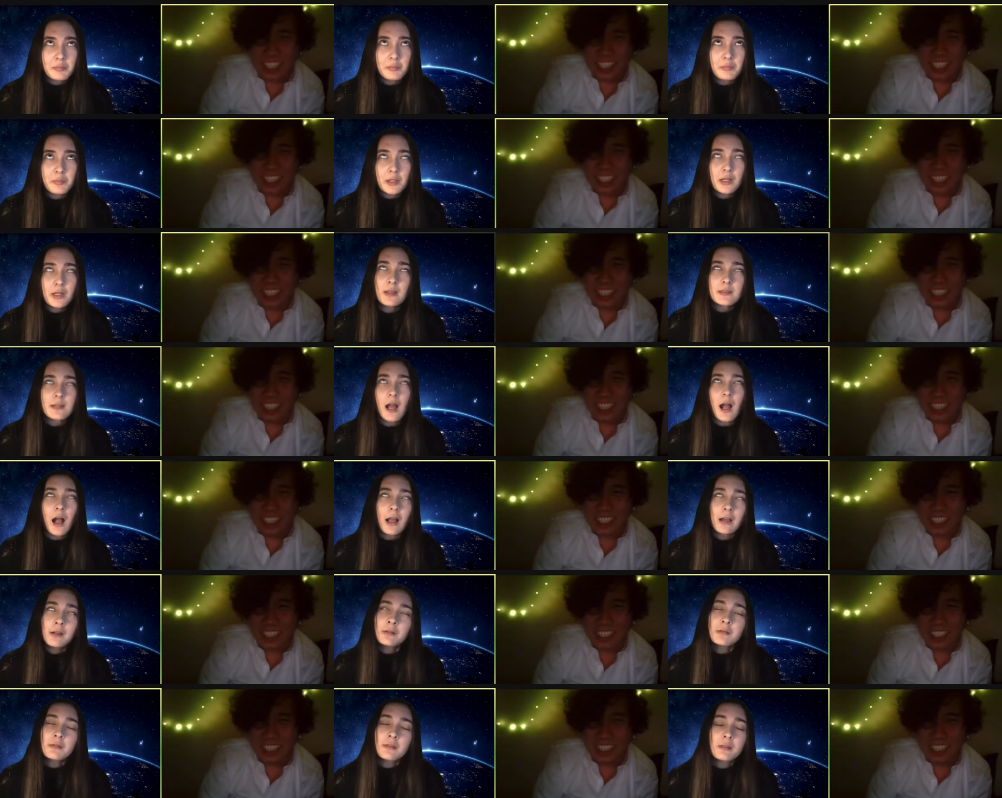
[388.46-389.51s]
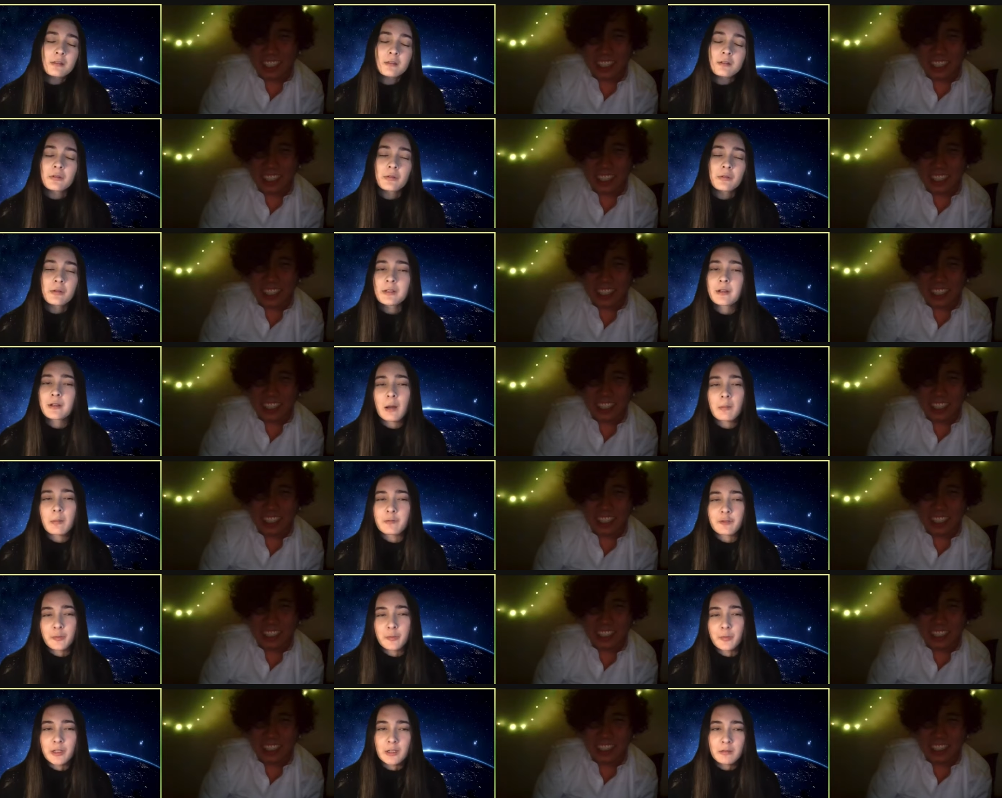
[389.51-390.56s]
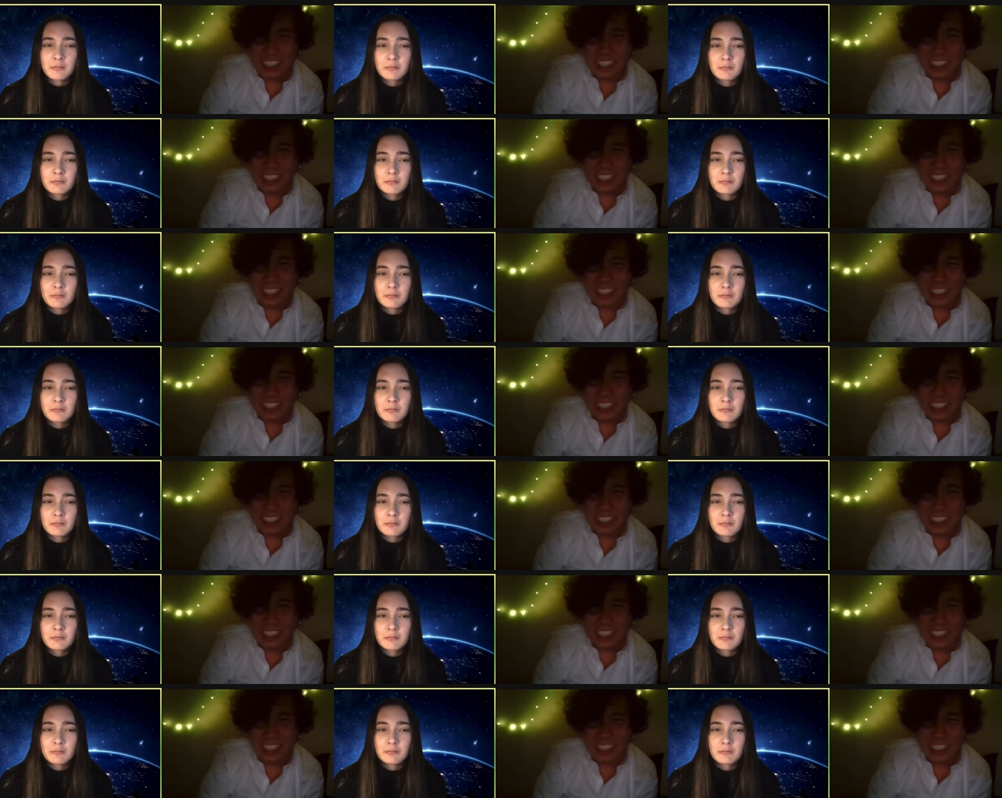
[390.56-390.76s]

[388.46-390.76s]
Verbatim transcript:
Speaker 1: Because I don't think they're going to come for me.